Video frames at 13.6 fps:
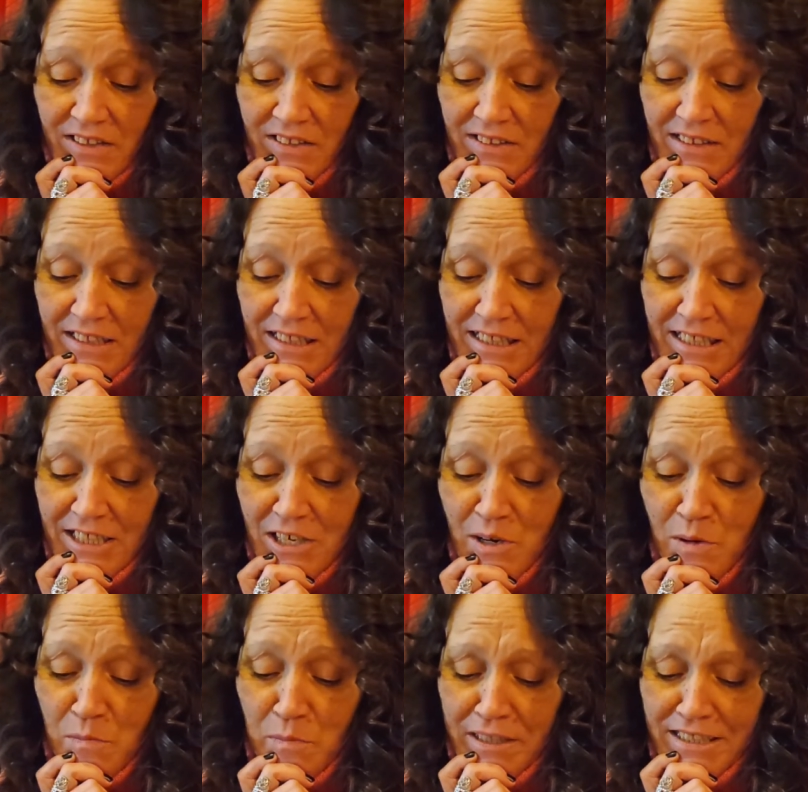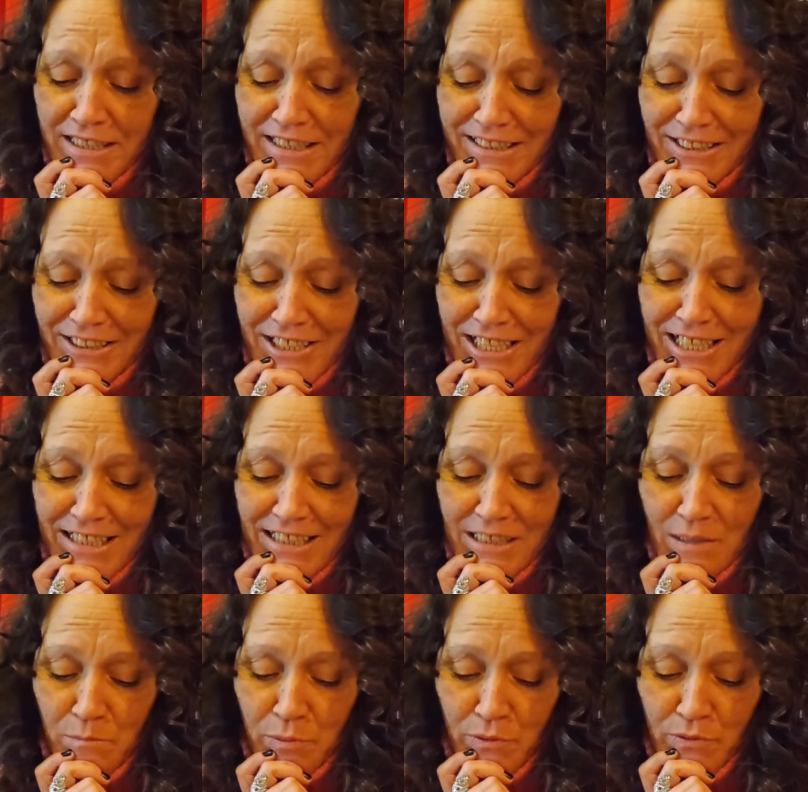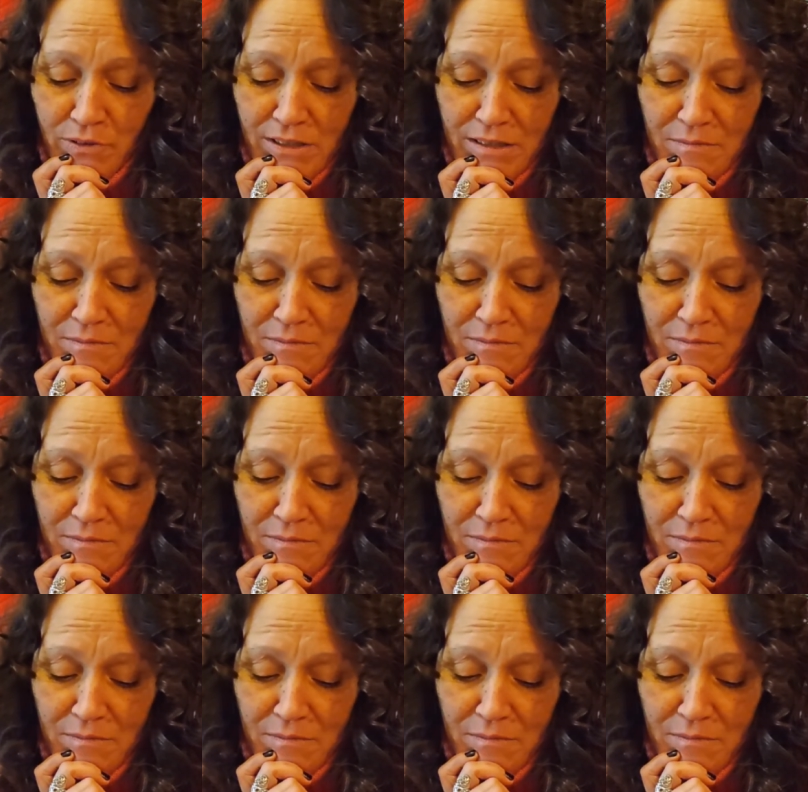Then he opened his jeans and pulled them